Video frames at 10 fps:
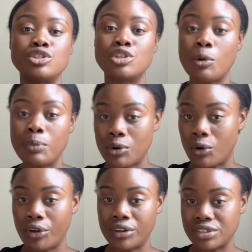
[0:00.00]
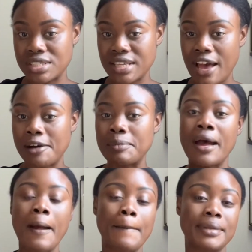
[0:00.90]
don't put oil on your scalp,
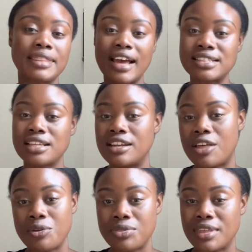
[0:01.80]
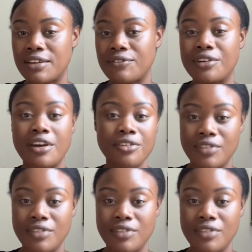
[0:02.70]
but that's another thing for another